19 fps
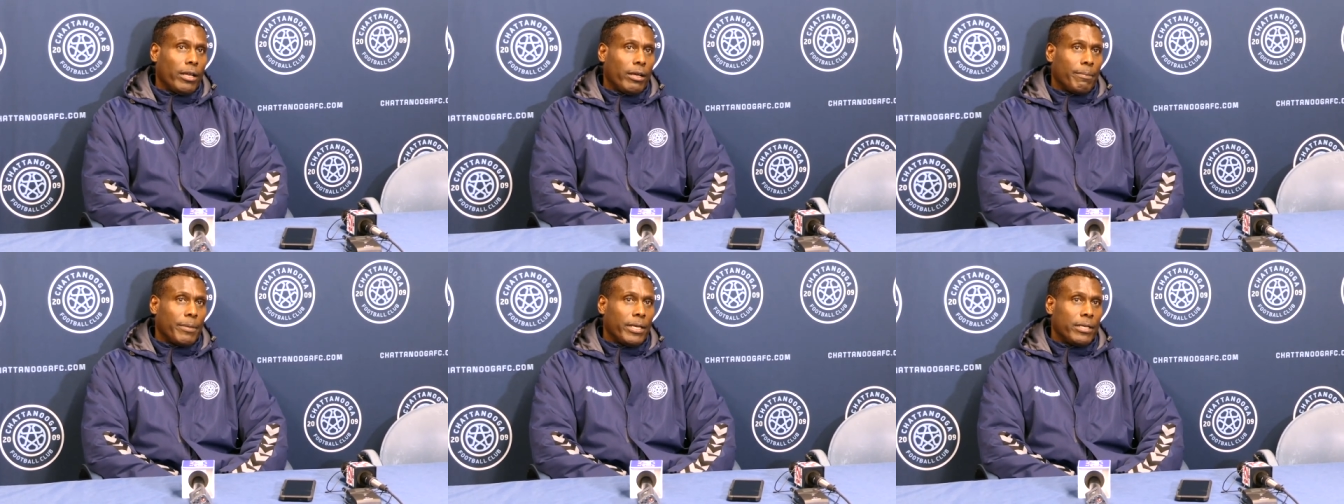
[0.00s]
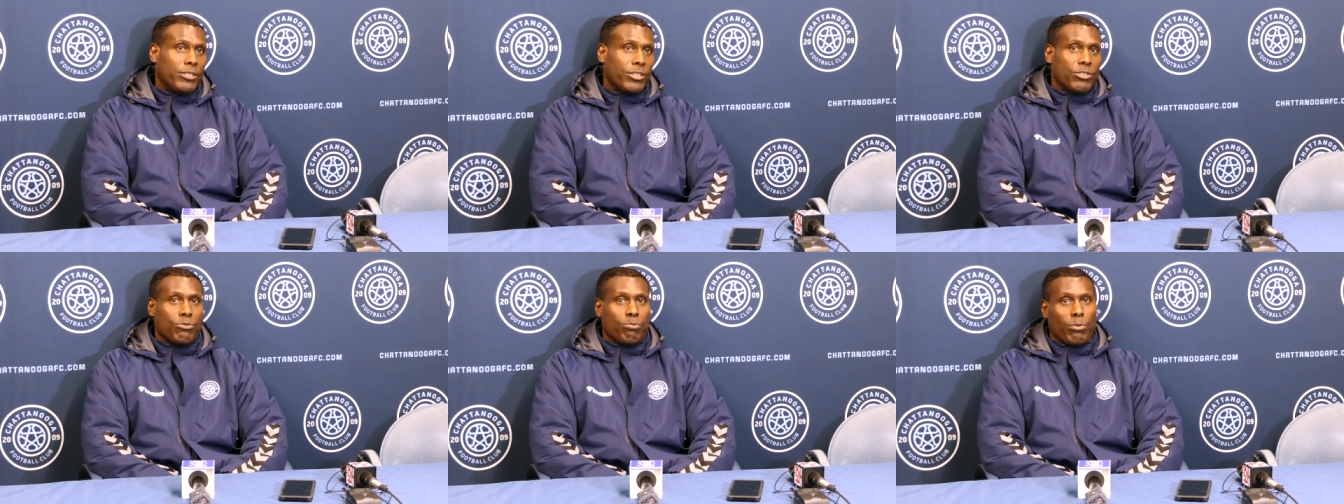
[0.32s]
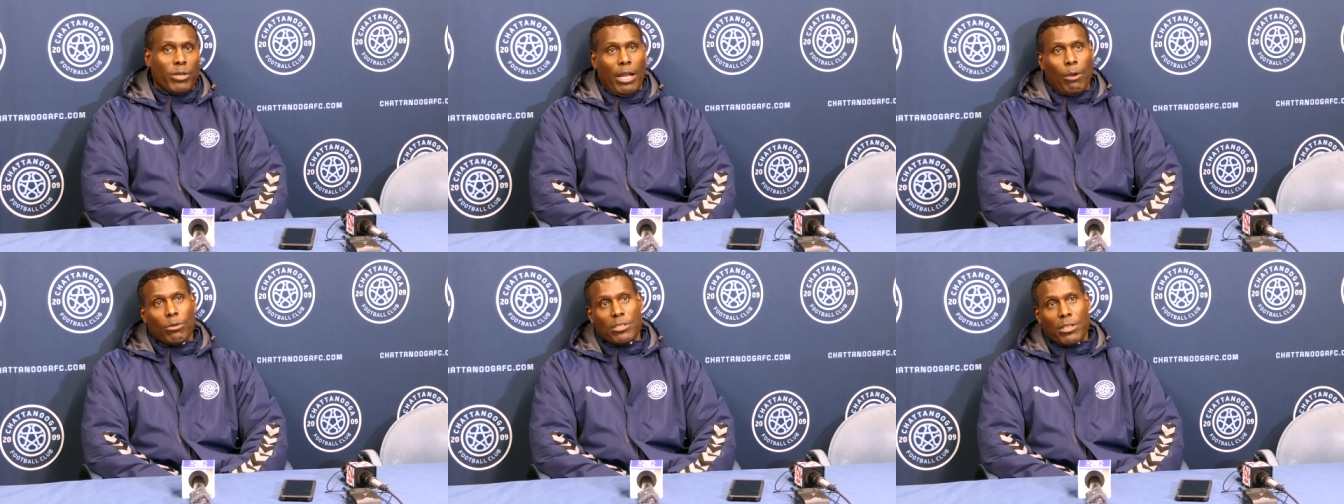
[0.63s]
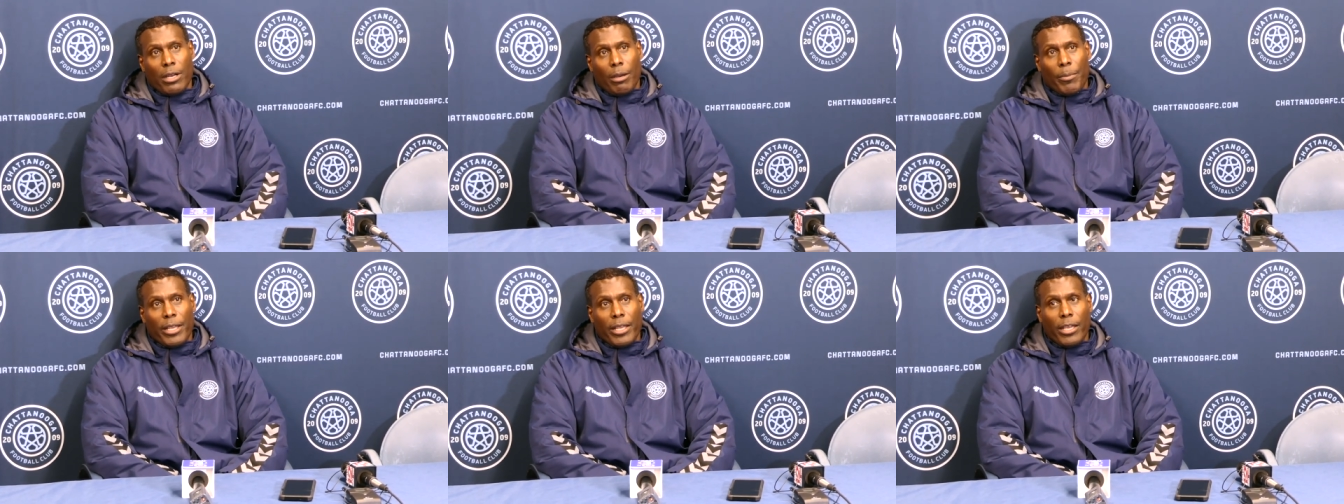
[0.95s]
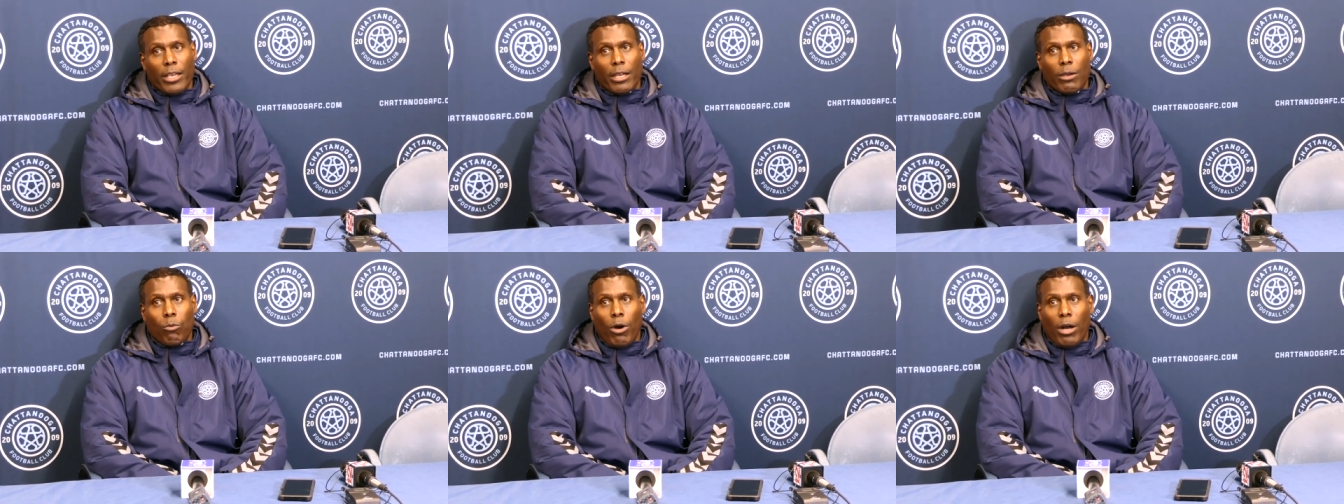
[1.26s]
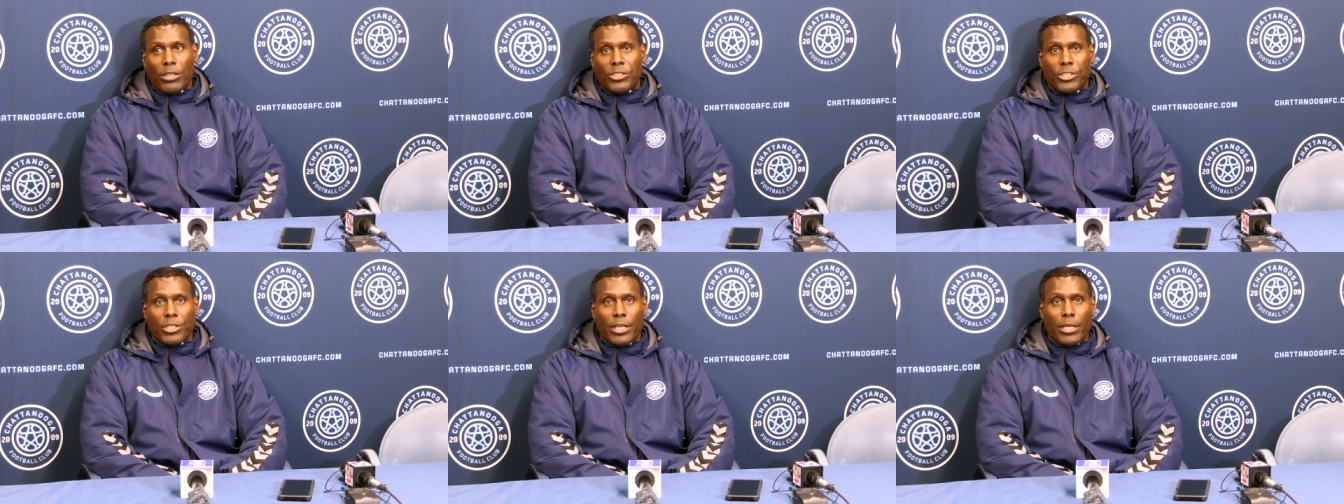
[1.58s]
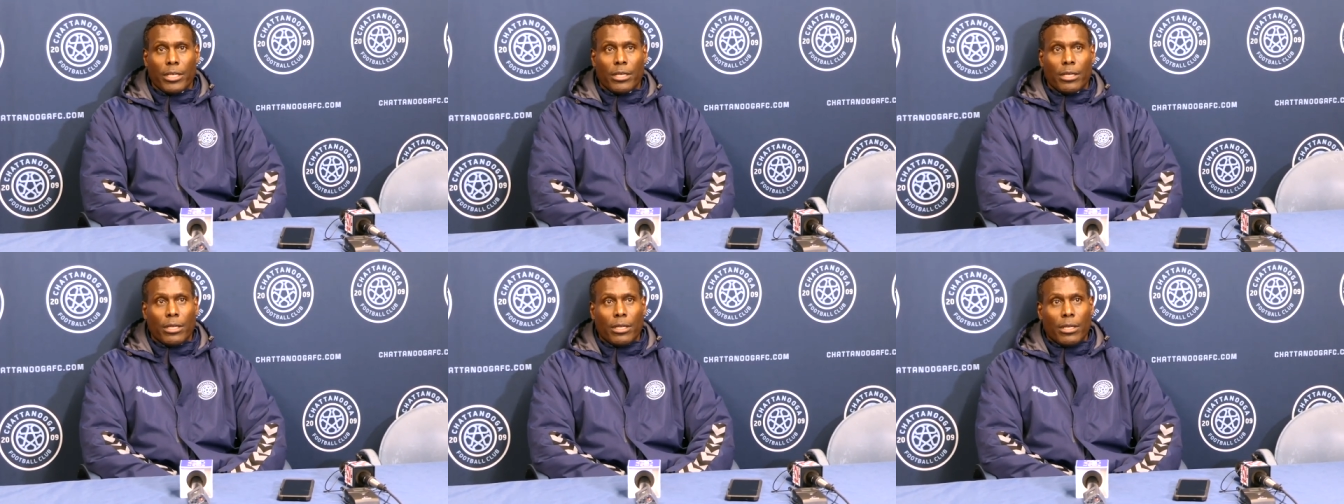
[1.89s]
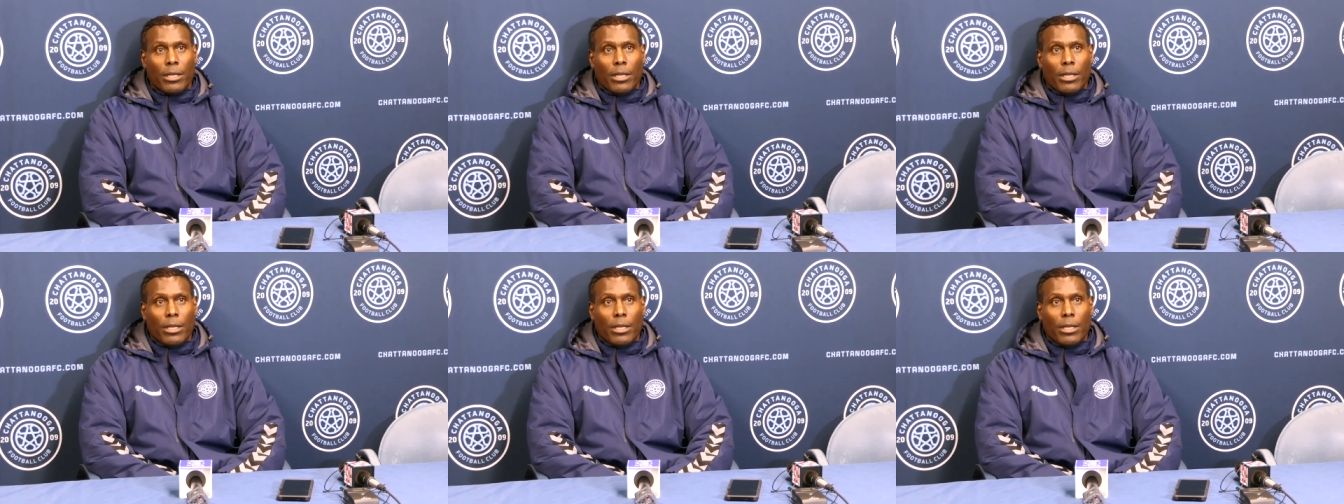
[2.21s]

I mean, just when I was coming here watching,